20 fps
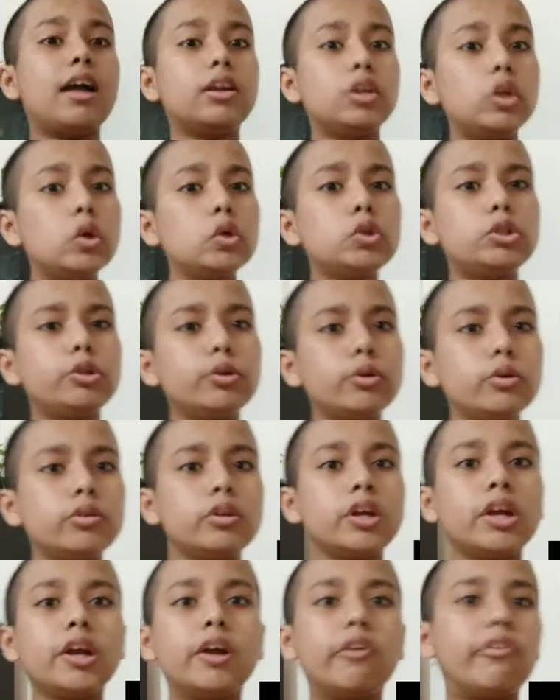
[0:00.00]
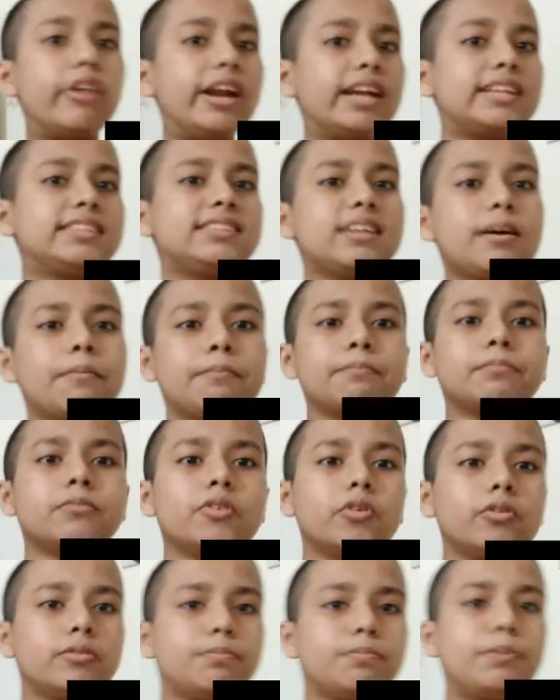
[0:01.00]
you should read
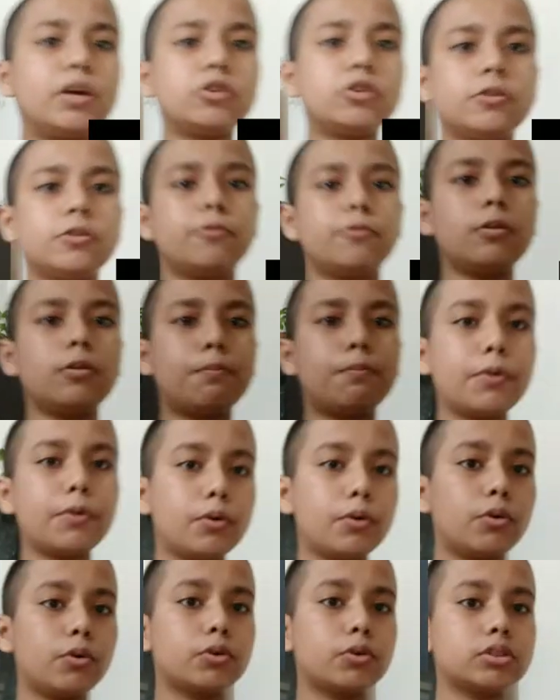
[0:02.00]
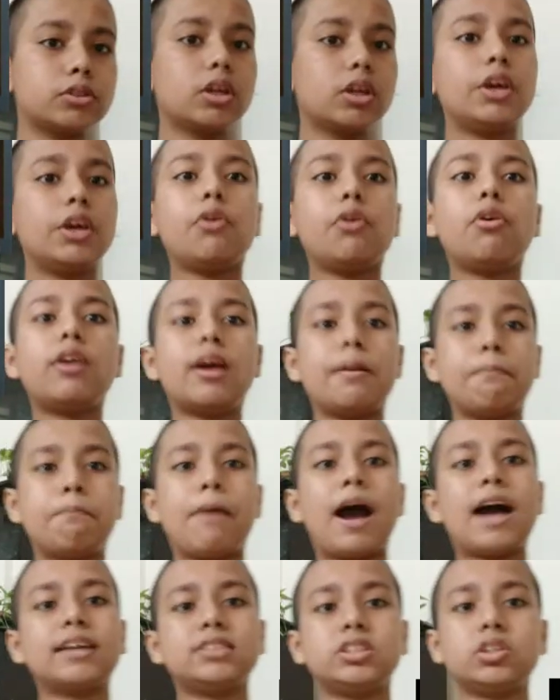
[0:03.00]
some beautiful books. You can
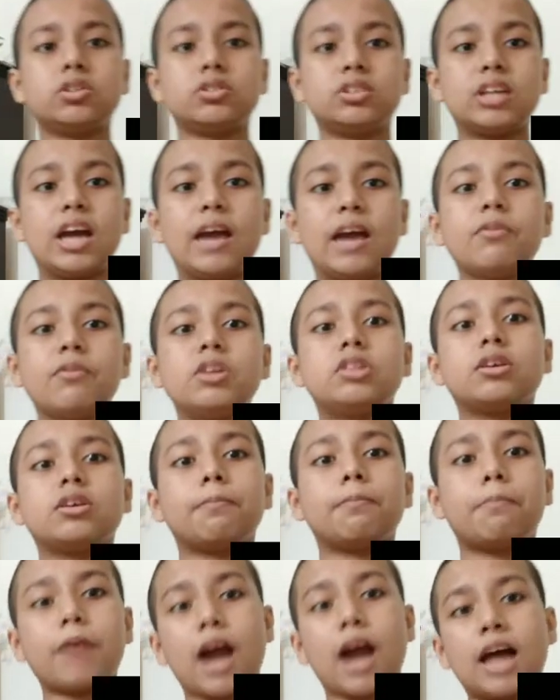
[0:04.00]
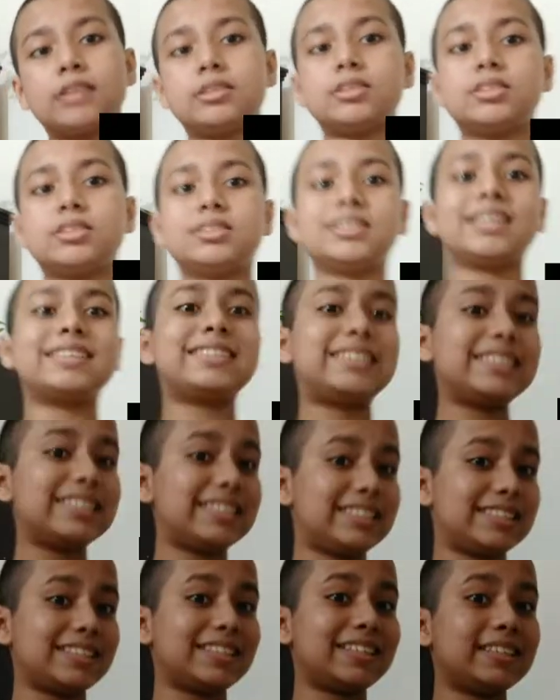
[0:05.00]
pass your time with your brothers and
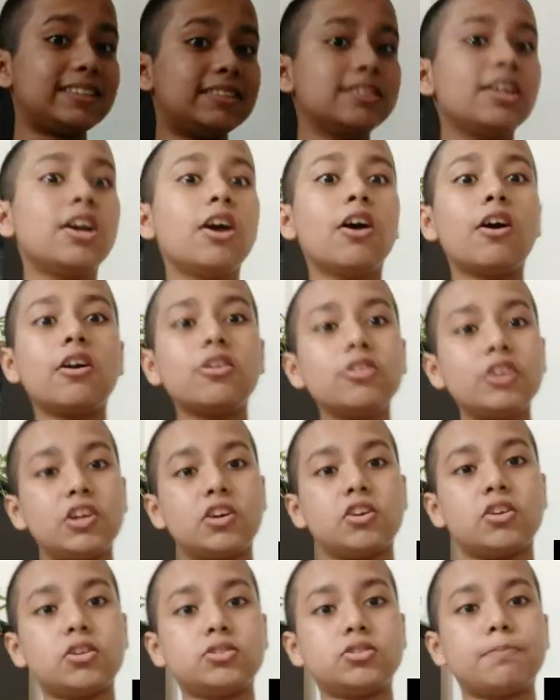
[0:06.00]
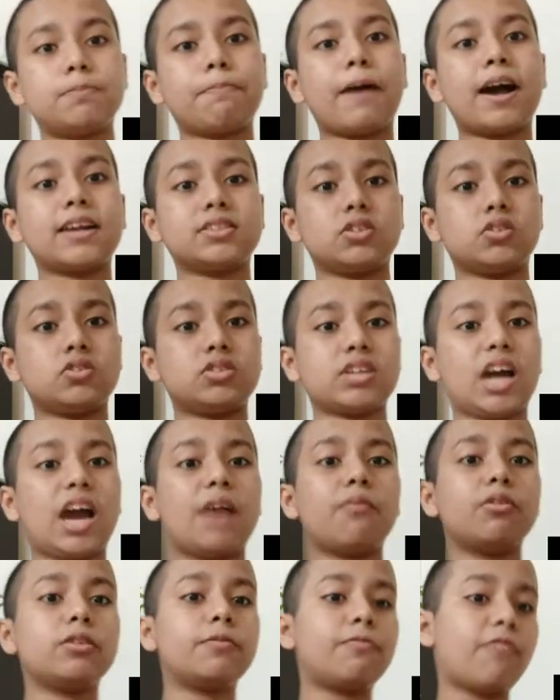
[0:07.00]
sisters, or you can also pass your
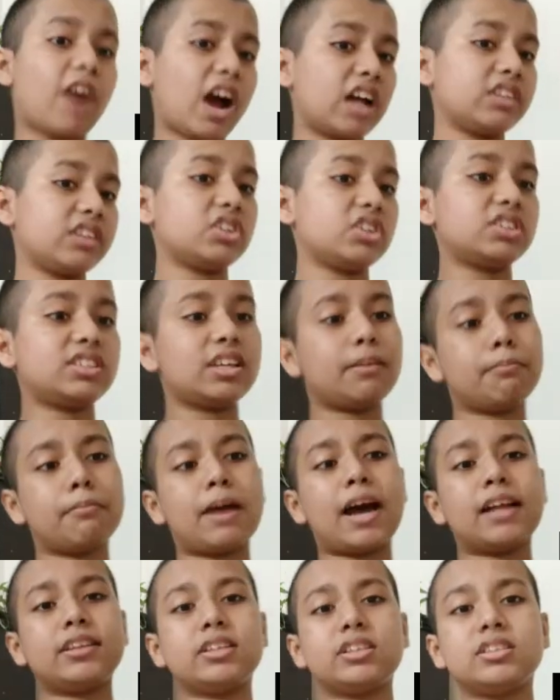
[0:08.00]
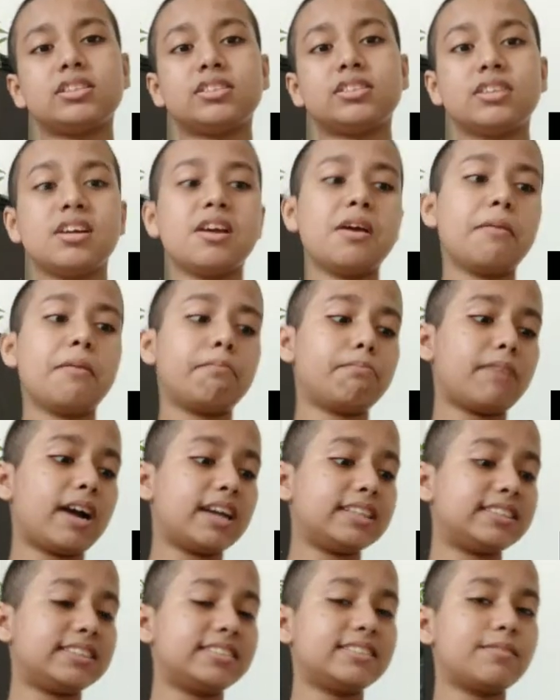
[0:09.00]
time with fathers and mothers
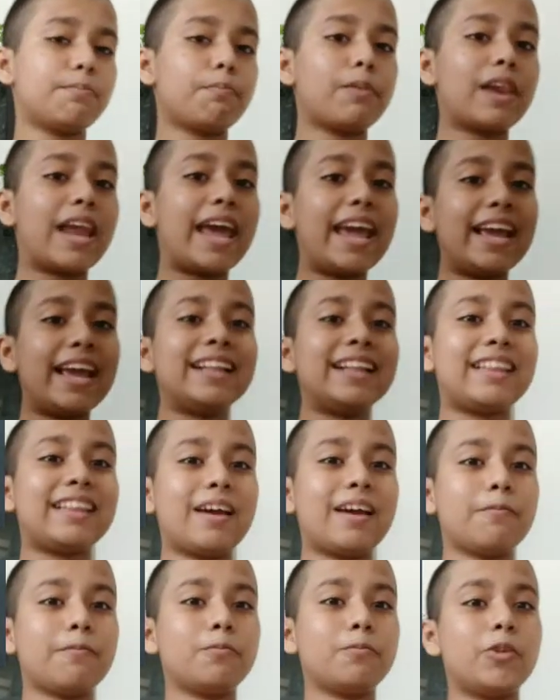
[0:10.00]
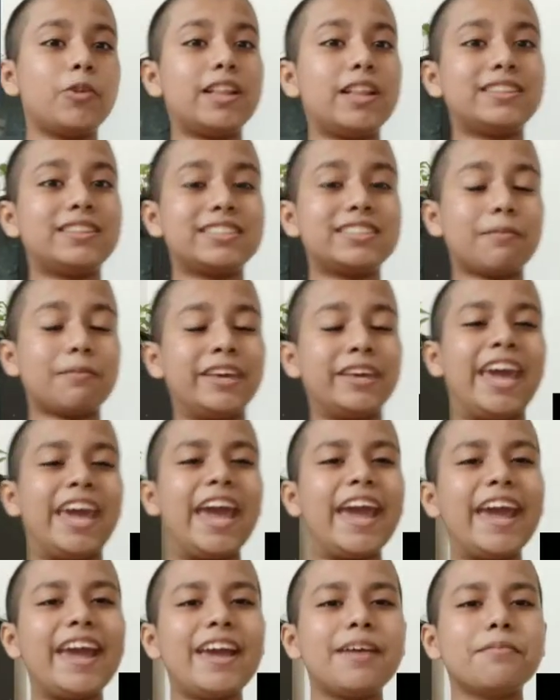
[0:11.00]
by playing them with some
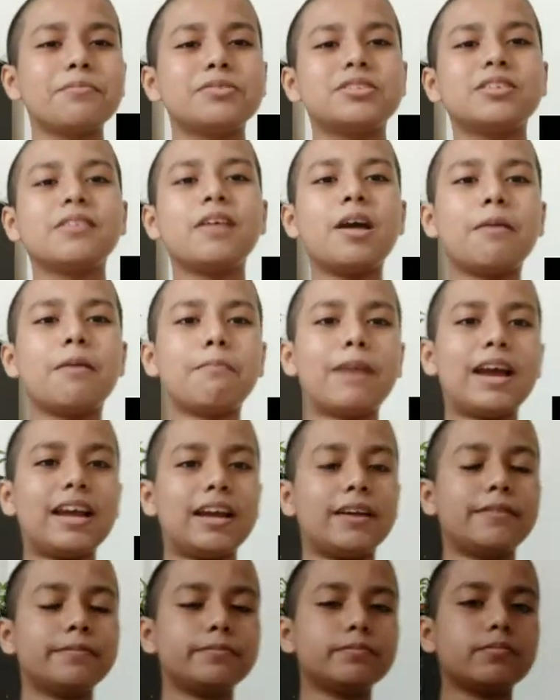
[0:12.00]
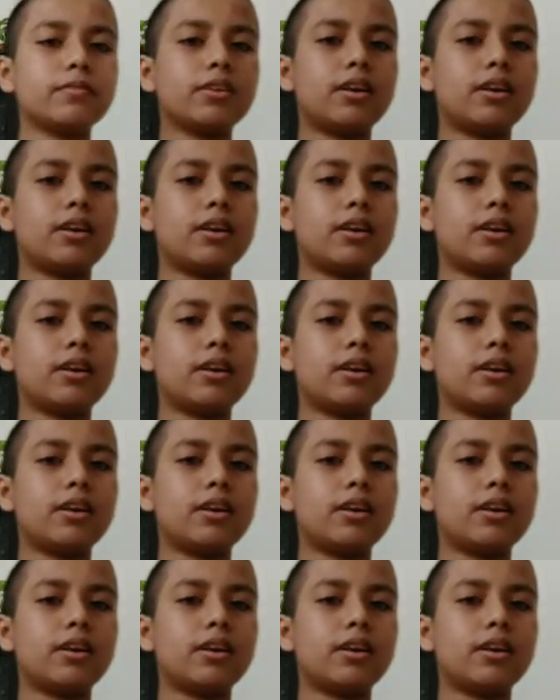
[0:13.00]
games, by